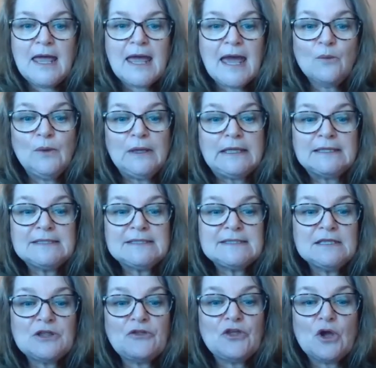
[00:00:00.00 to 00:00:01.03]
And we can see
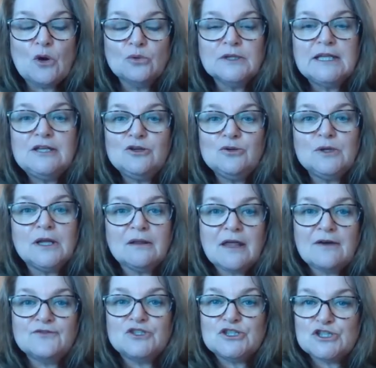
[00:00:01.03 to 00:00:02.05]
that the only unit
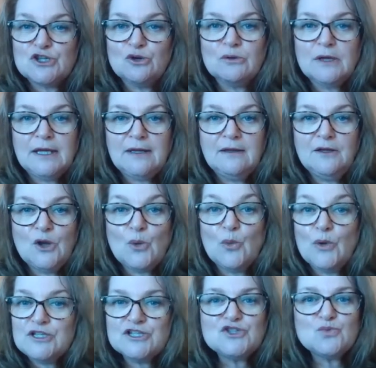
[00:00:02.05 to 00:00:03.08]
left is green,
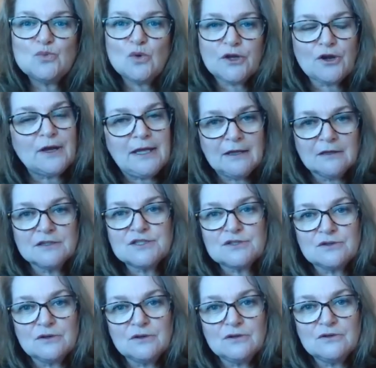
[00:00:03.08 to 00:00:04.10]
which is what our
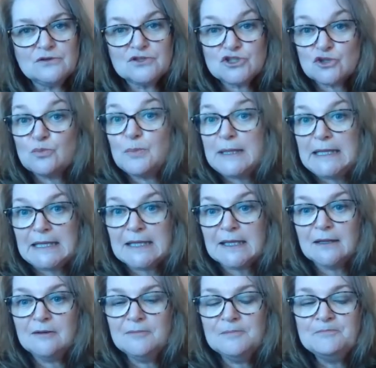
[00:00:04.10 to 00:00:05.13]
answer should be
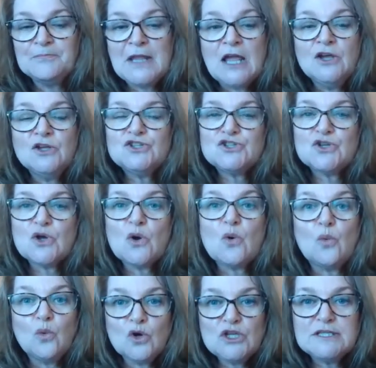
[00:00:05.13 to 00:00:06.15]
in. So
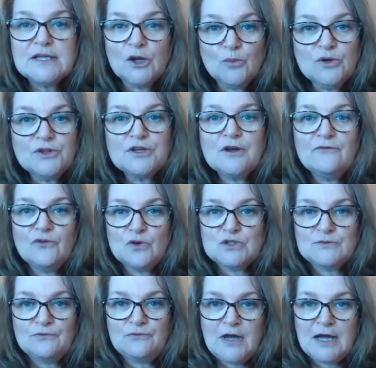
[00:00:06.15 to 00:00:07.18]
we're done with
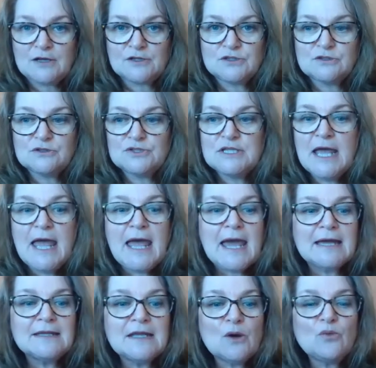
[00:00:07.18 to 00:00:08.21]
conversion factors,
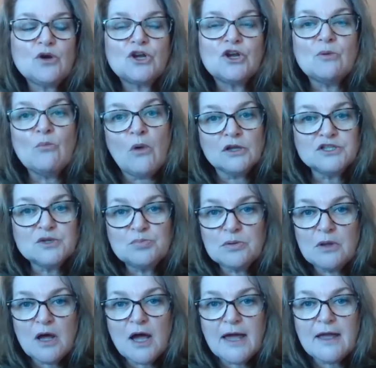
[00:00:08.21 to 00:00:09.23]
and now we're going to
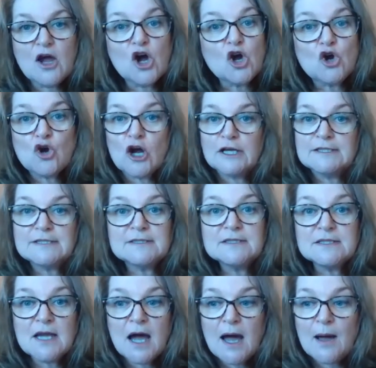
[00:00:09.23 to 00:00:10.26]
multiply across the
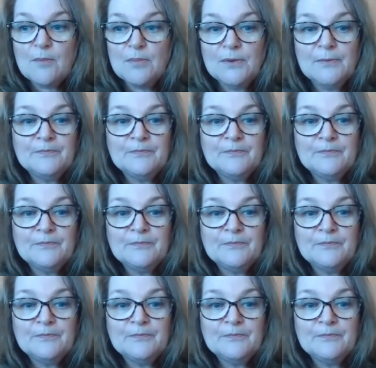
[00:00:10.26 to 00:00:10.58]
top.